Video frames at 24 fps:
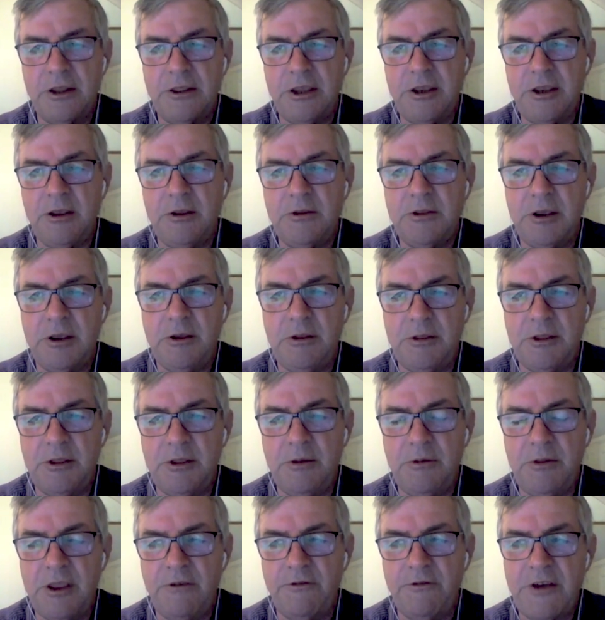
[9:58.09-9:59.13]
and
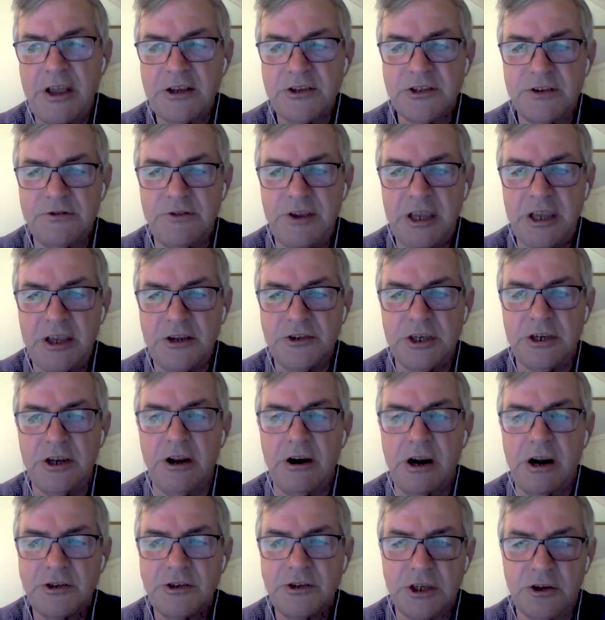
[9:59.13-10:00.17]
the effects of
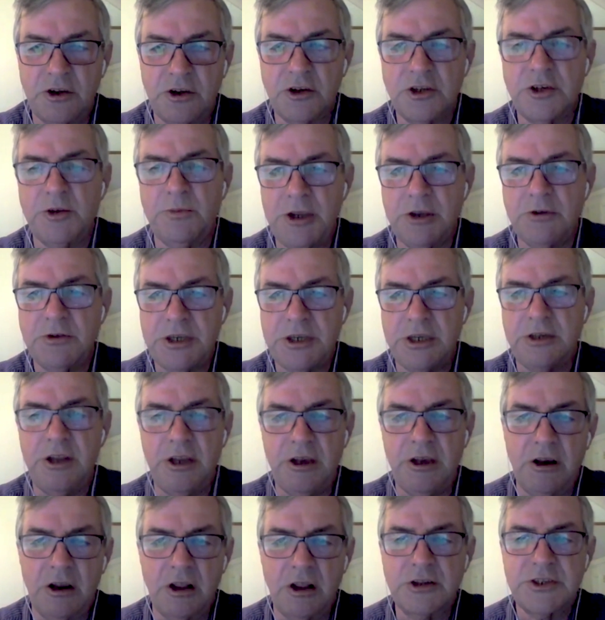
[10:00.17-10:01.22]
ageing are actually contributing
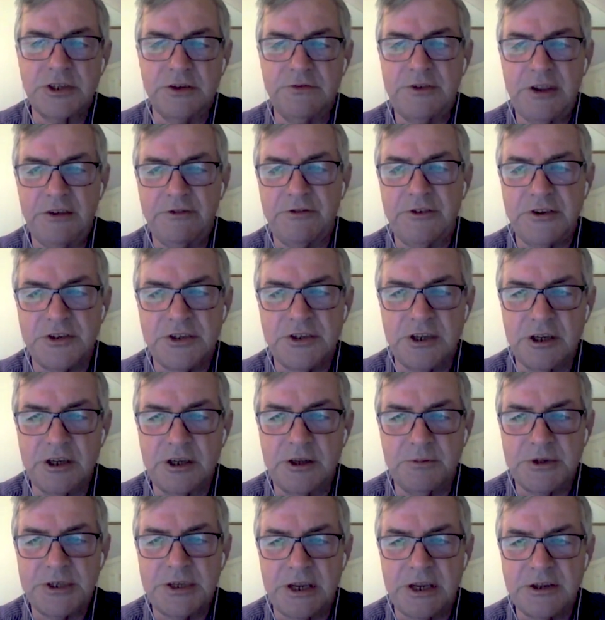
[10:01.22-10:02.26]
in lots of different
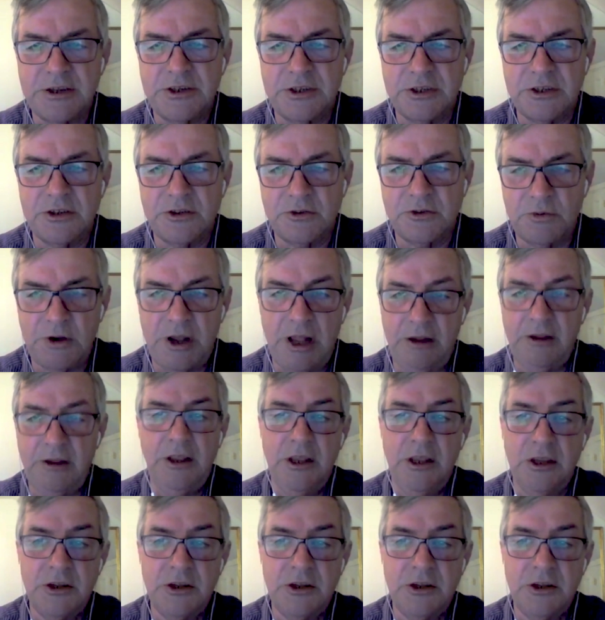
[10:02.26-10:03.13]
circumstances as well.